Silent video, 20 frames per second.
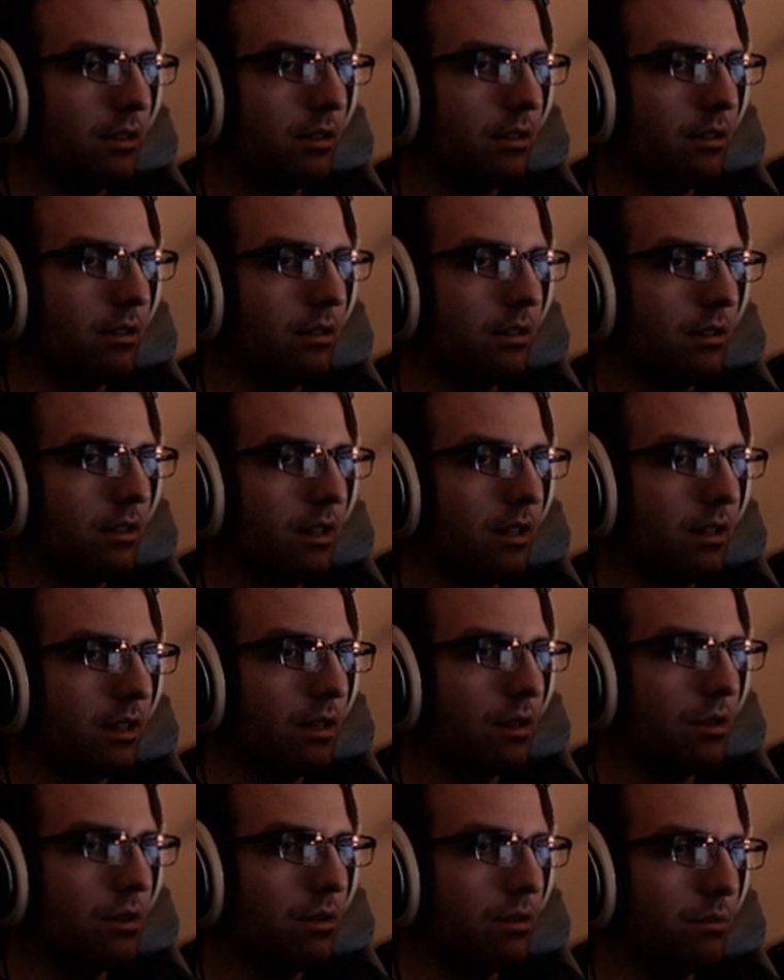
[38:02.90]
and like they
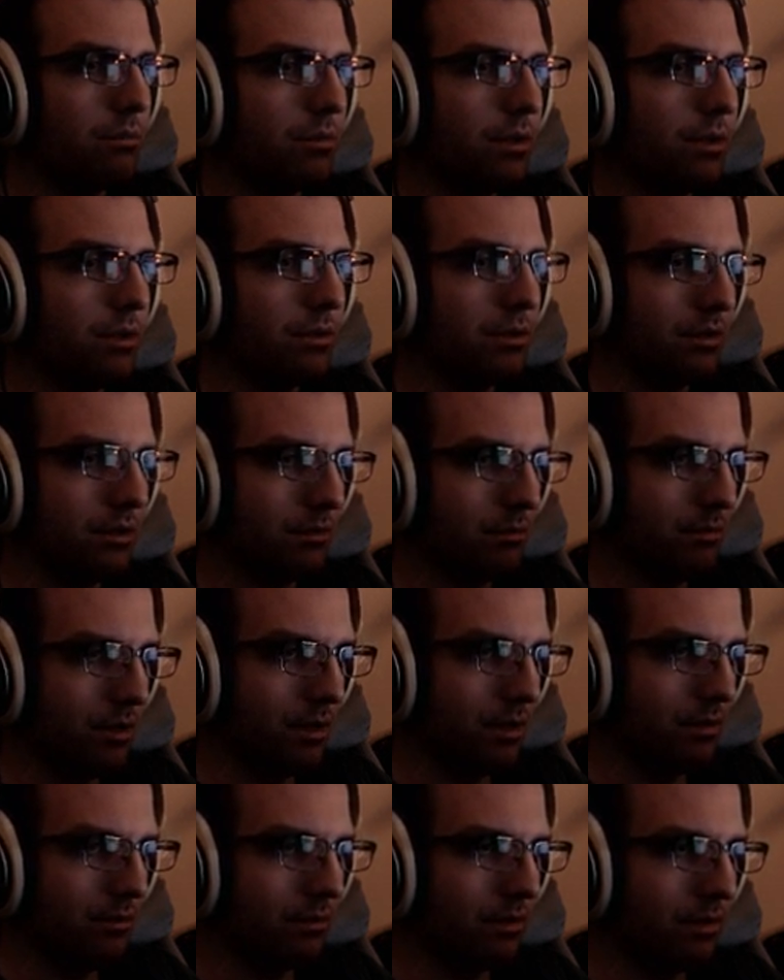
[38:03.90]
show emotion,
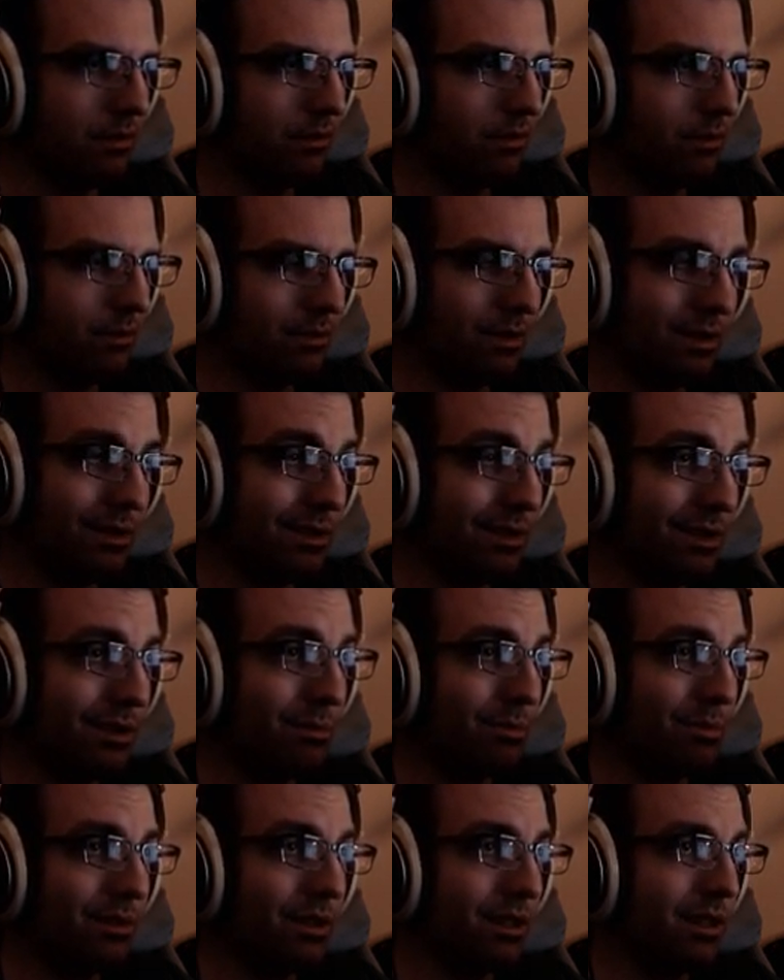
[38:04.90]
but they're still
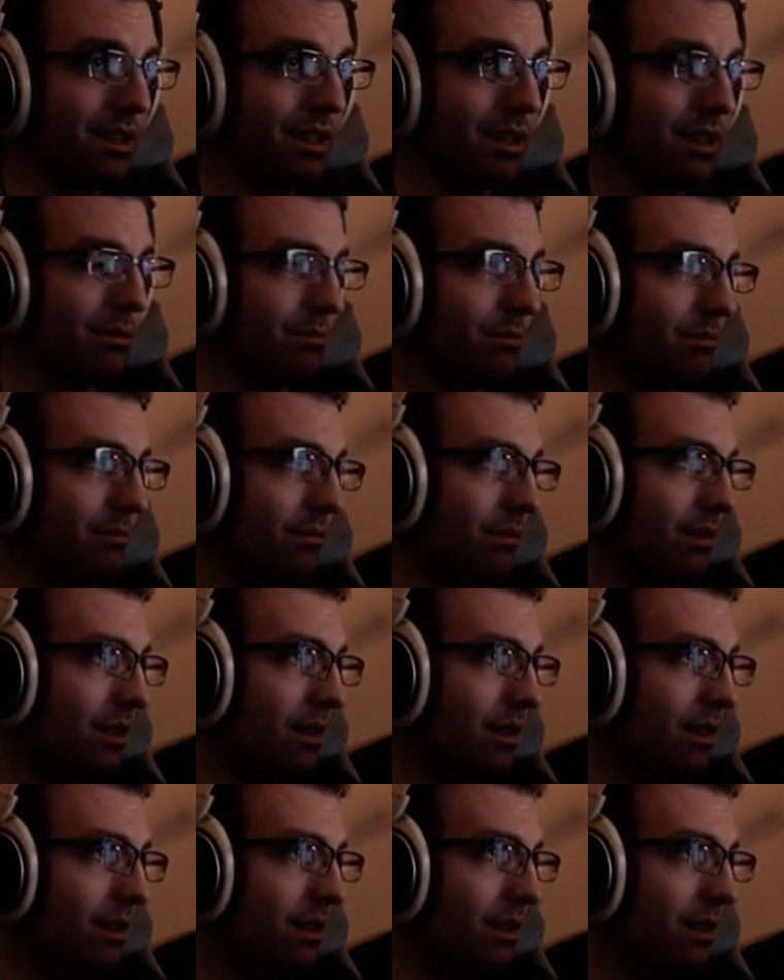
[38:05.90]
pretty damn